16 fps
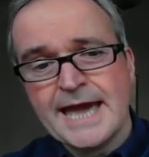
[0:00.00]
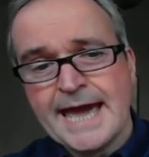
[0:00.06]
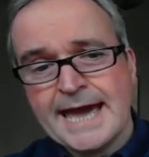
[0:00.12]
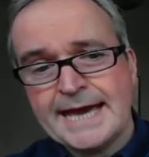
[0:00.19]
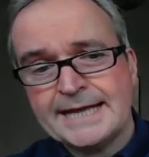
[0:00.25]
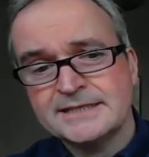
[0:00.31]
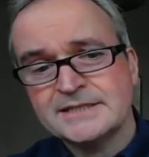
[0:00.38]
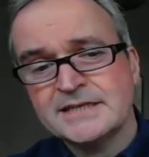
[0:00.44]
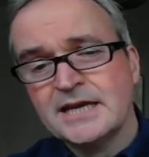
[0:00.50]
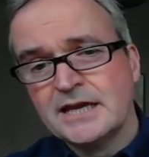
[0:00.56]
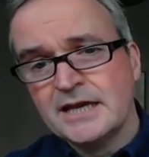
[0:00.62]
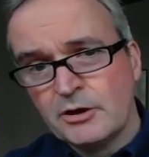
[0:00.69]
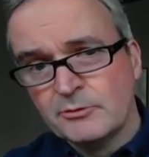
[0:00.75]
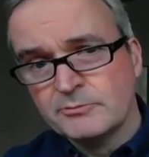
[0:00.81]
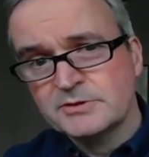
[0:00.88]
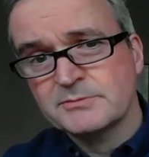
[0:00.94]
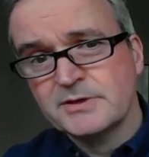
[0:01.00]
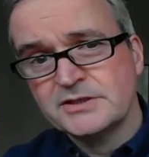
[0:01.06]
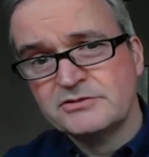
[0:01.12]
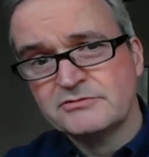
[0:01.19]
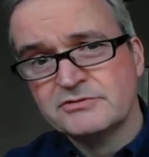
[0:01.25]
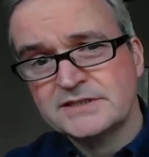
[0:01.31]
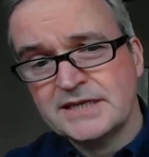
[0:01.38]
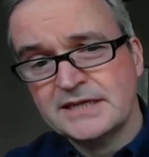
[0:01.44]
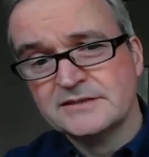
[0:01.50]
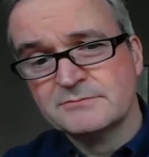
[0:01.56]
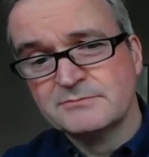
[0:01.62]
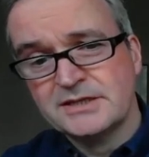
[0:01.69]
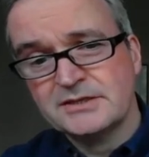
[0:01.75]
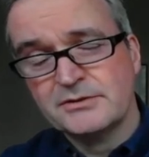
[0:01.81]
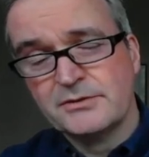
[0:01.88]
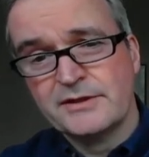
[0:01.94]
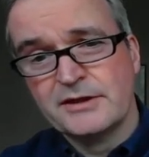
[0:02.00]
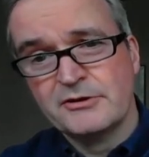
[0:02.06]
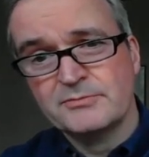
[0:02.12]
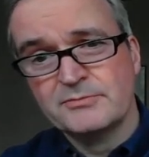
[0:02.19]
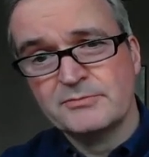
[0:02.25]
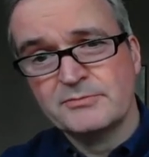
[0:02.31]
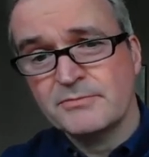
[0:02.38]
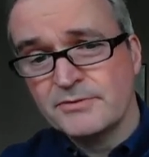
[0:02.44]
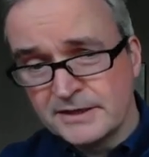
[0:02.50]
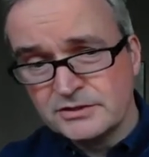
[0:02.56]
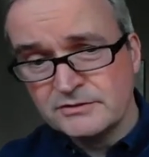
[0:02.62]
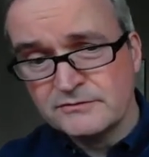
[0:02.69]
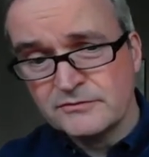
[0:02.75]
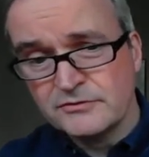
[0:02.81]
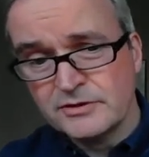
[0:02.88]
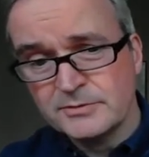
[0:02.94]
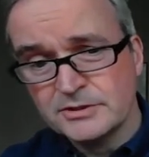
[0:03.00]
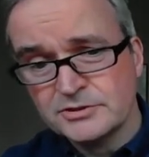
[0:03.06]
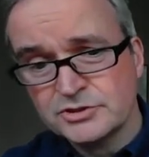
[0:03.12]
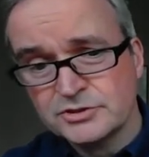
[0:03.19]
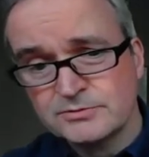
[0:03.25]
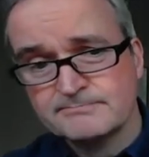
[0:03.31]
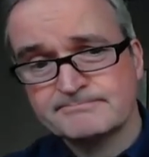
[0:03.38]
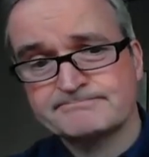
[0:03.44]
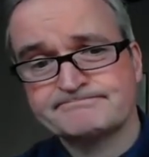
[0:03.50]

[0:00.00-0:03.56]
and optimize your intense medical therapy. Thank you very much.